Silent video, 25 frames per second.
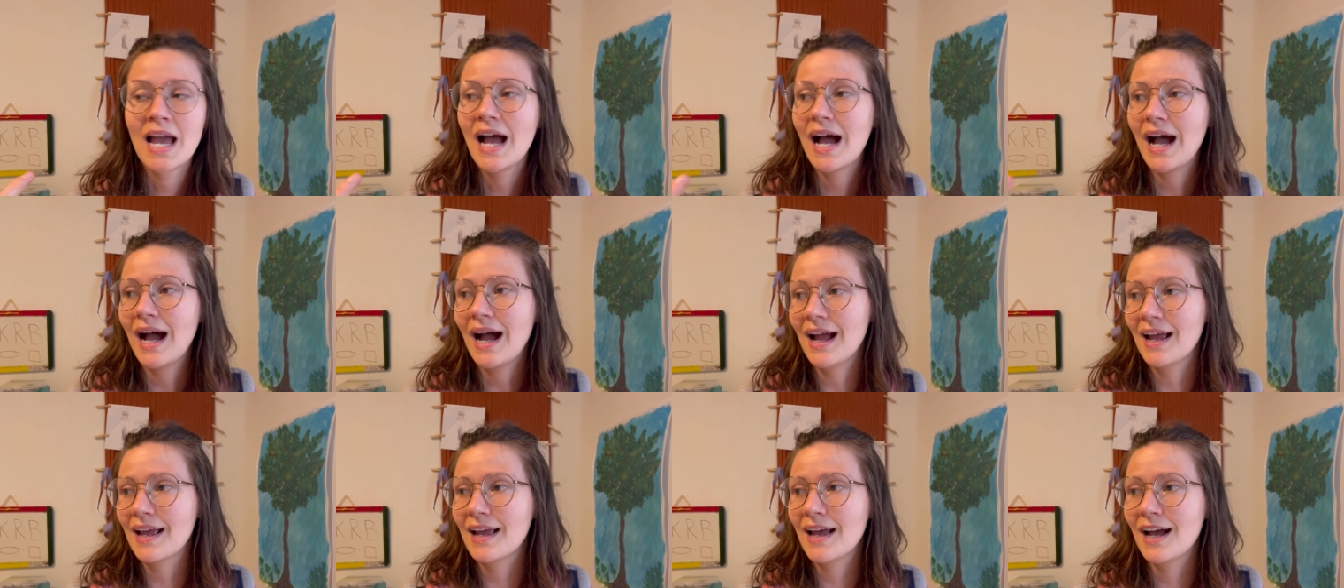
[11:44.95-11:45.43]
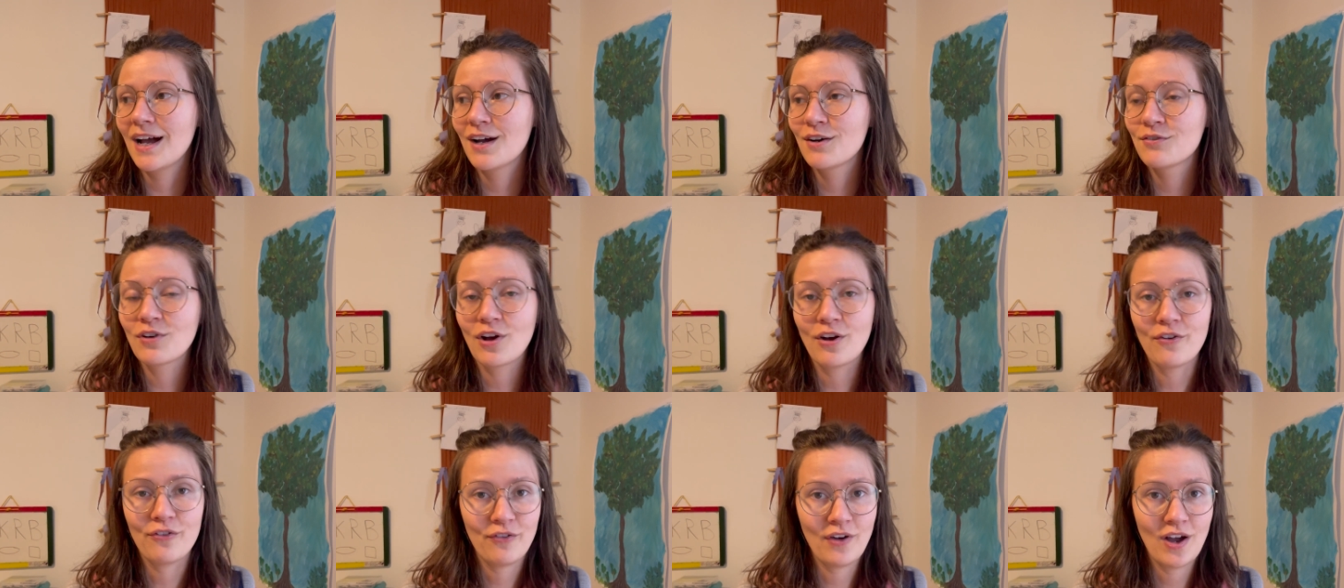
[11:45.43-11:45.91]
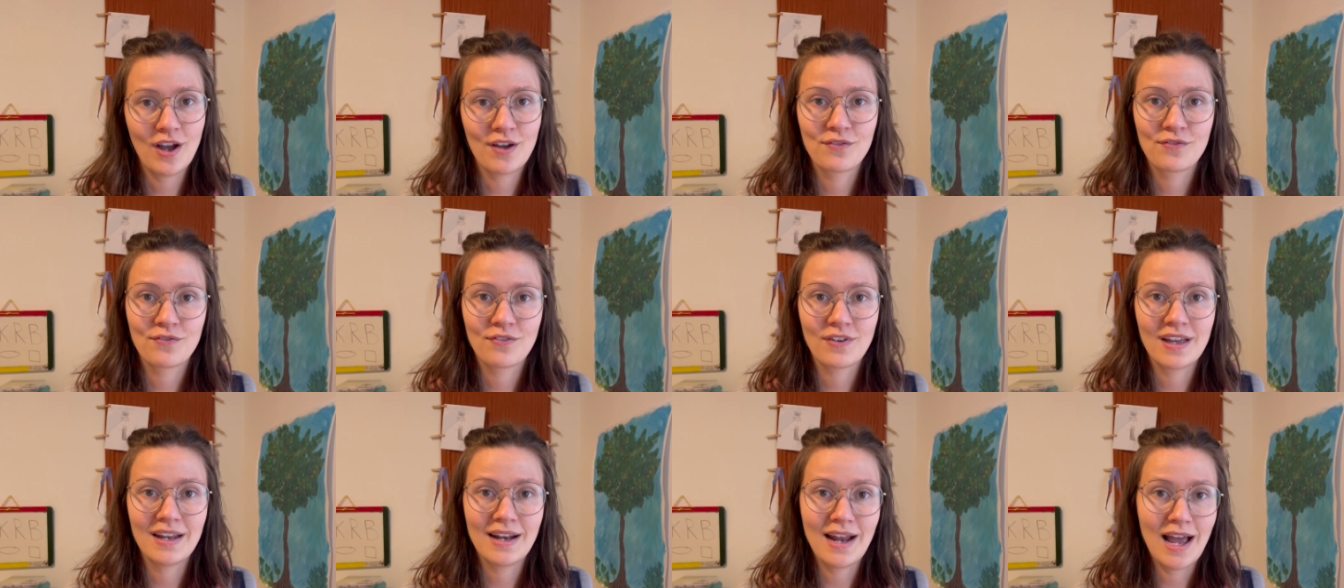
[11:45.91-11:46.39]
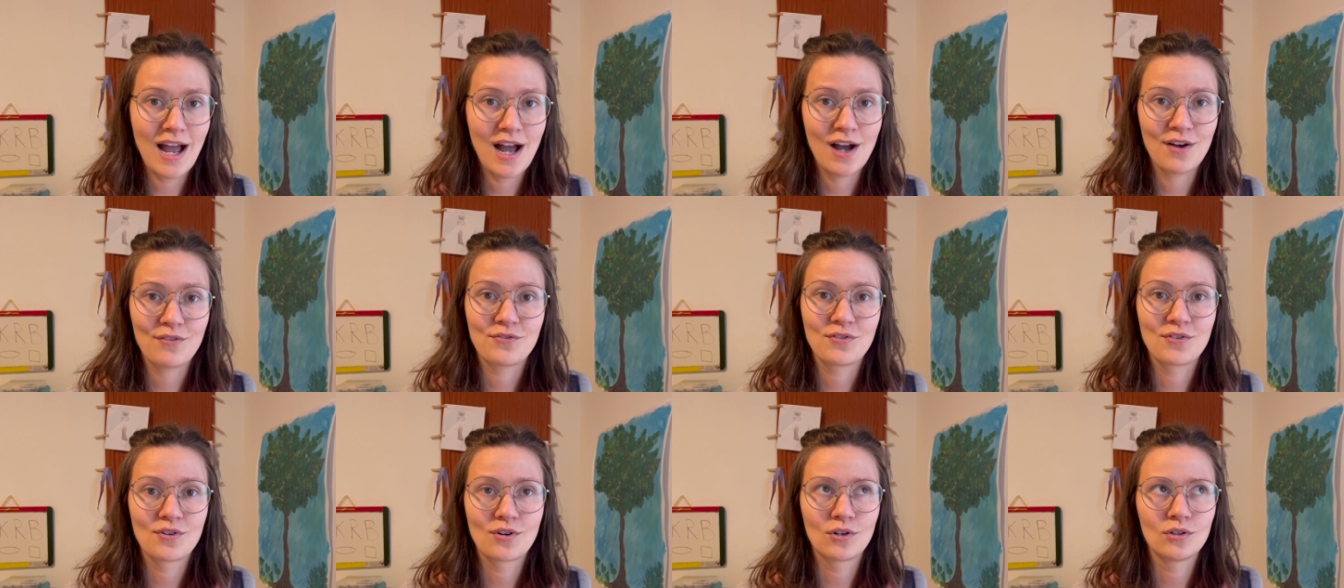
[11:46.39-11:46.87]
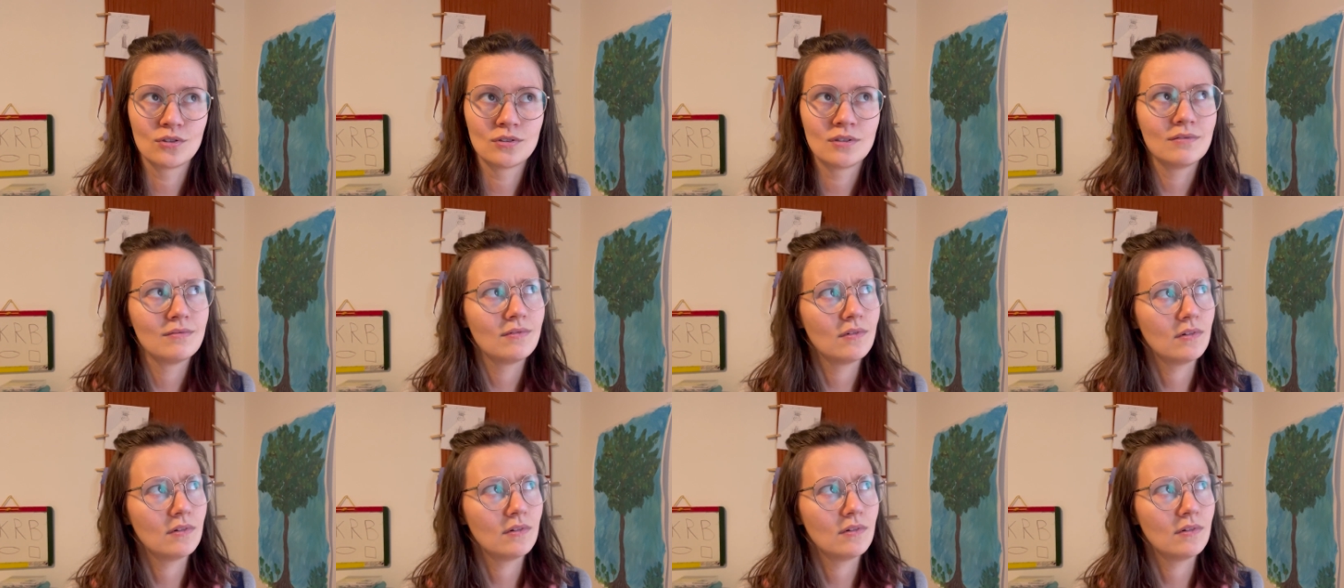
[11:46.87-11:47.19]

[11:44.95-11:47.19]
I have a 5.5-year-old,